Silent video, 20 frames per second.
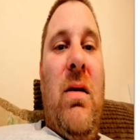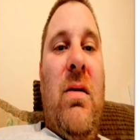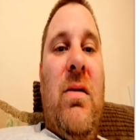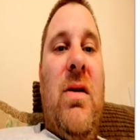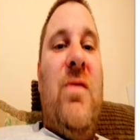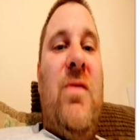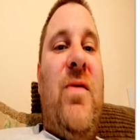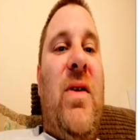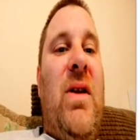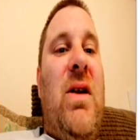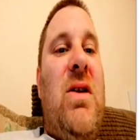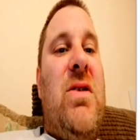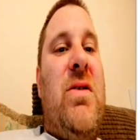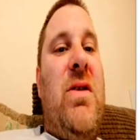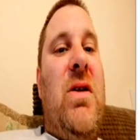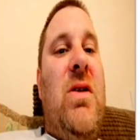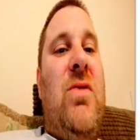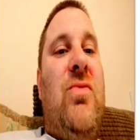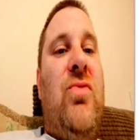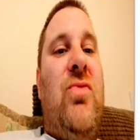This
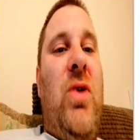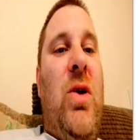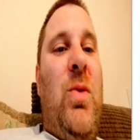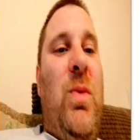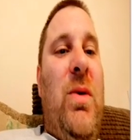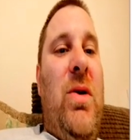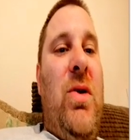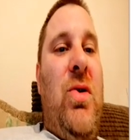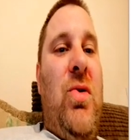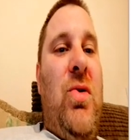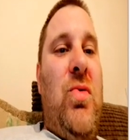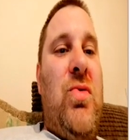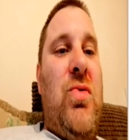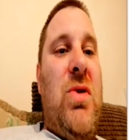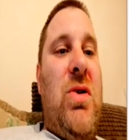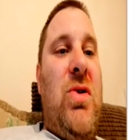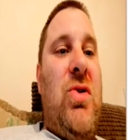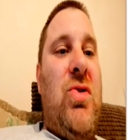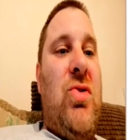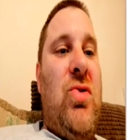fallacy is frequently used
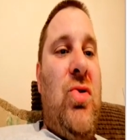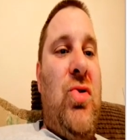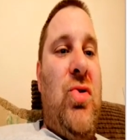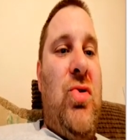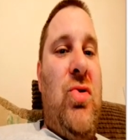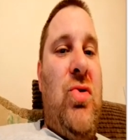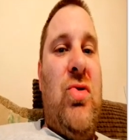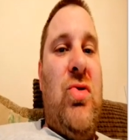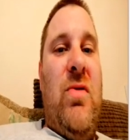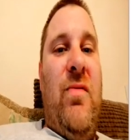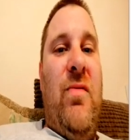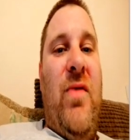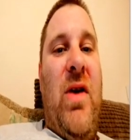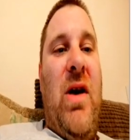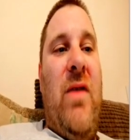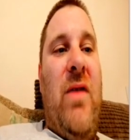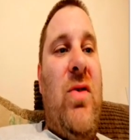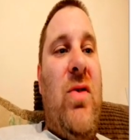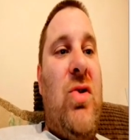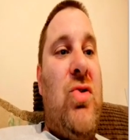in discussions on
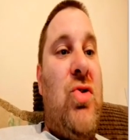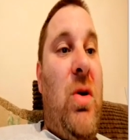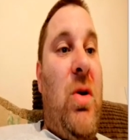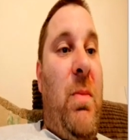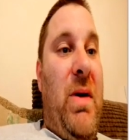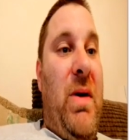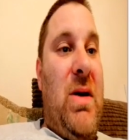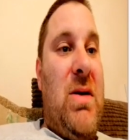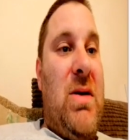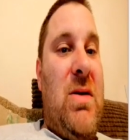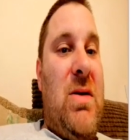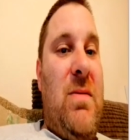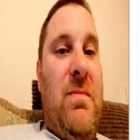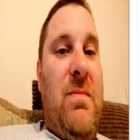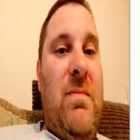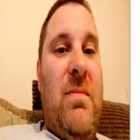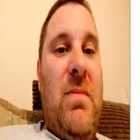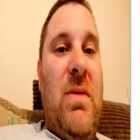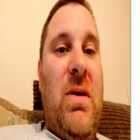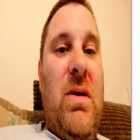various topics,
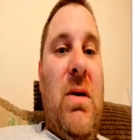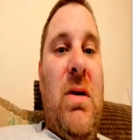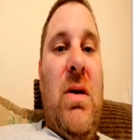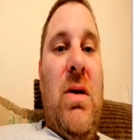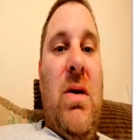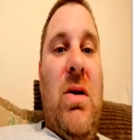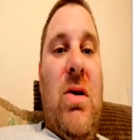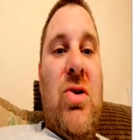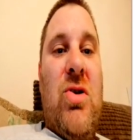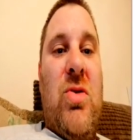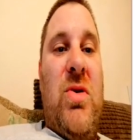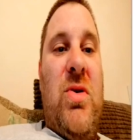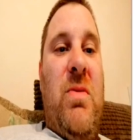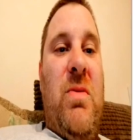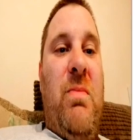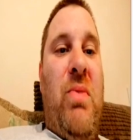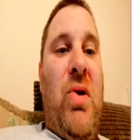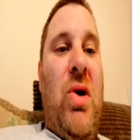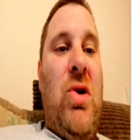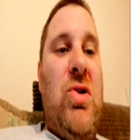so it's
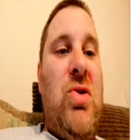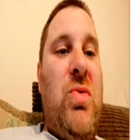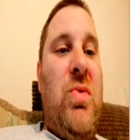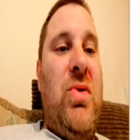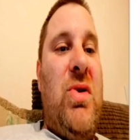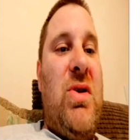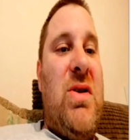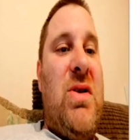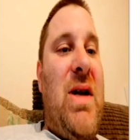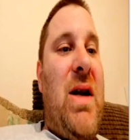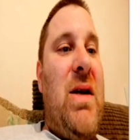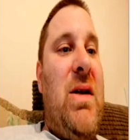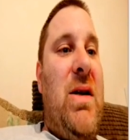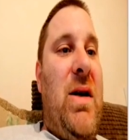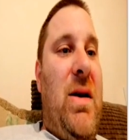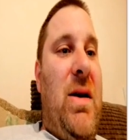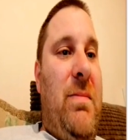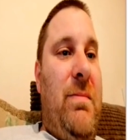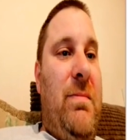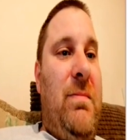important to understand
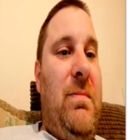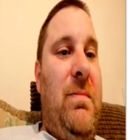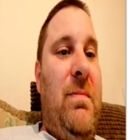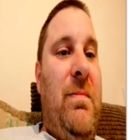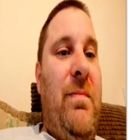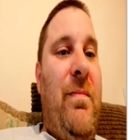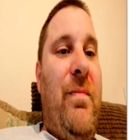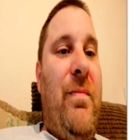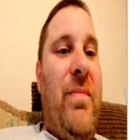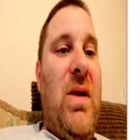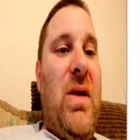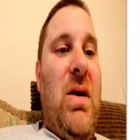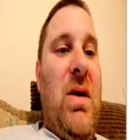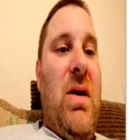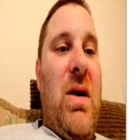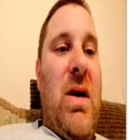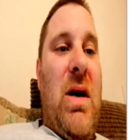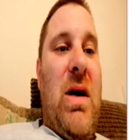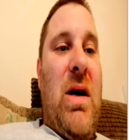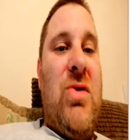it.
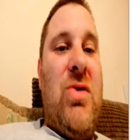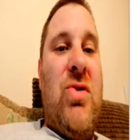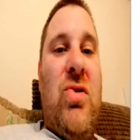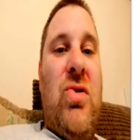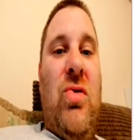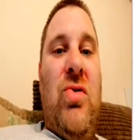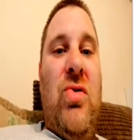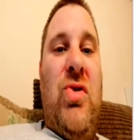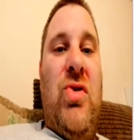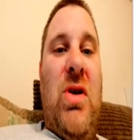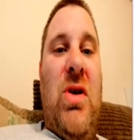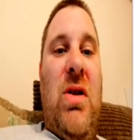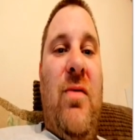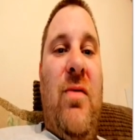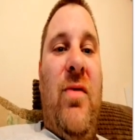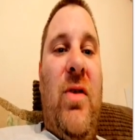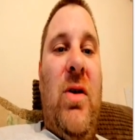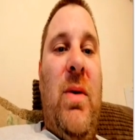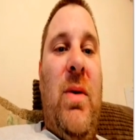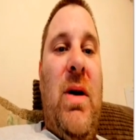As such, in the
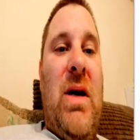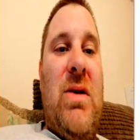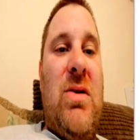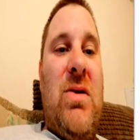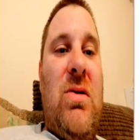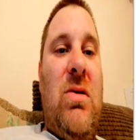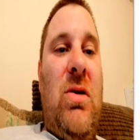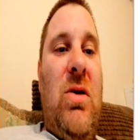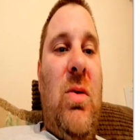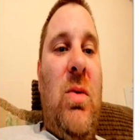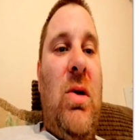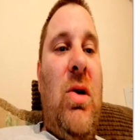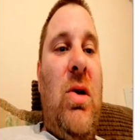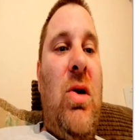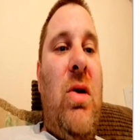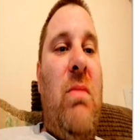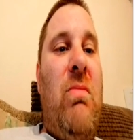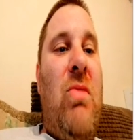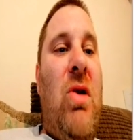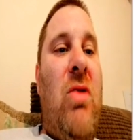following article you will
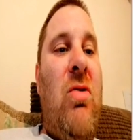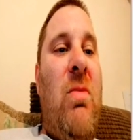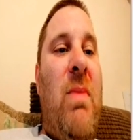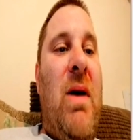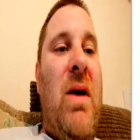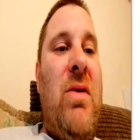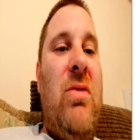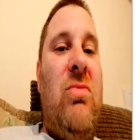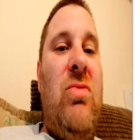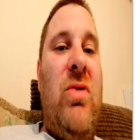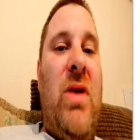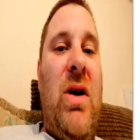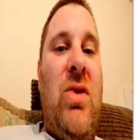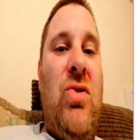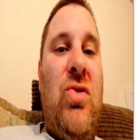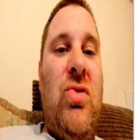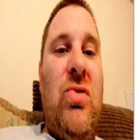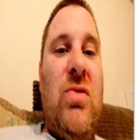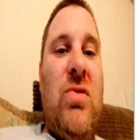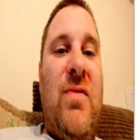learn more about the
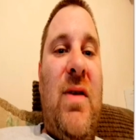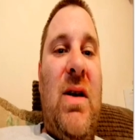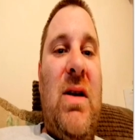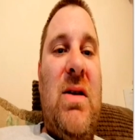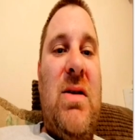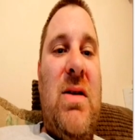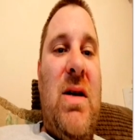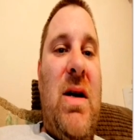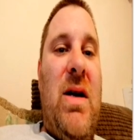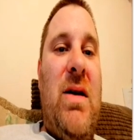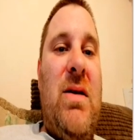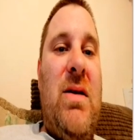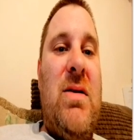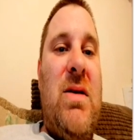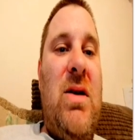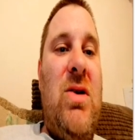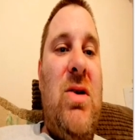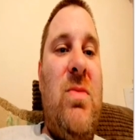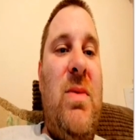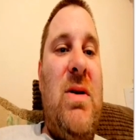credentials fallacy,
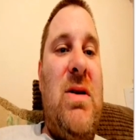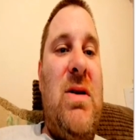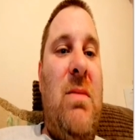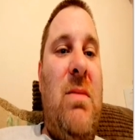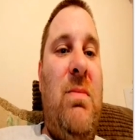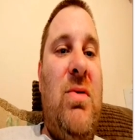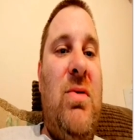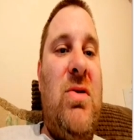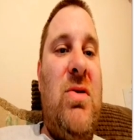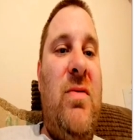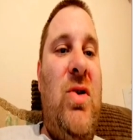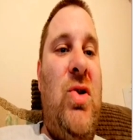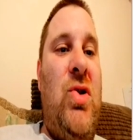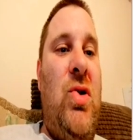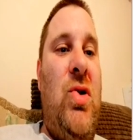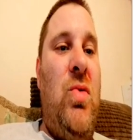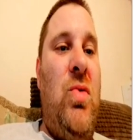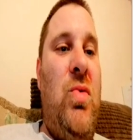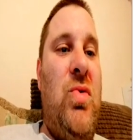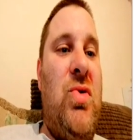see some examples of its
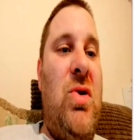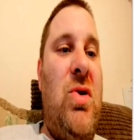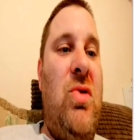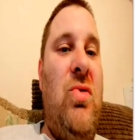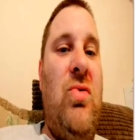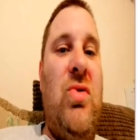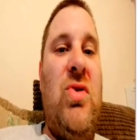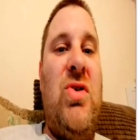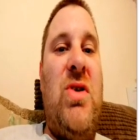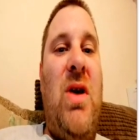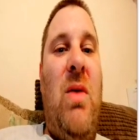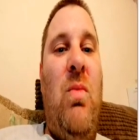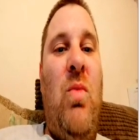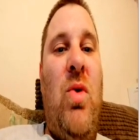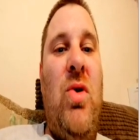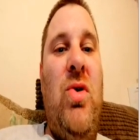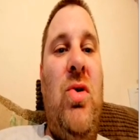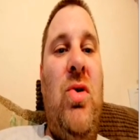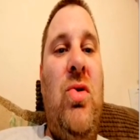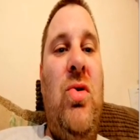use, and understand
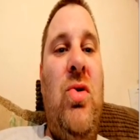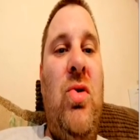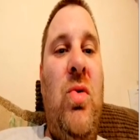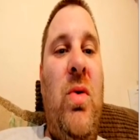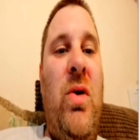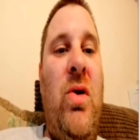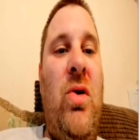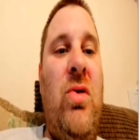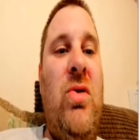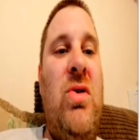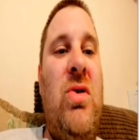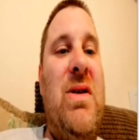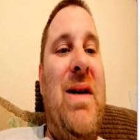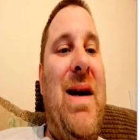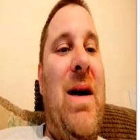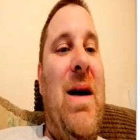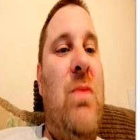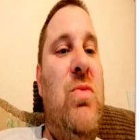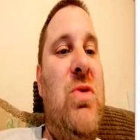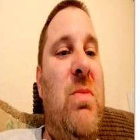what you can do in order to
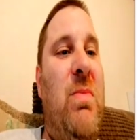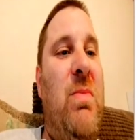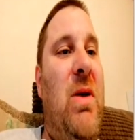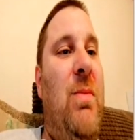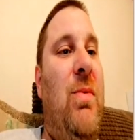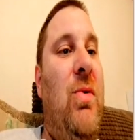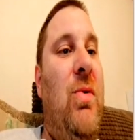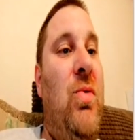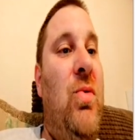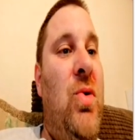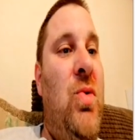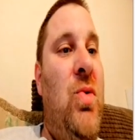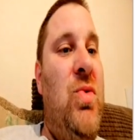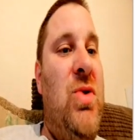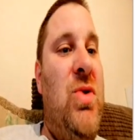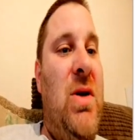counter people who use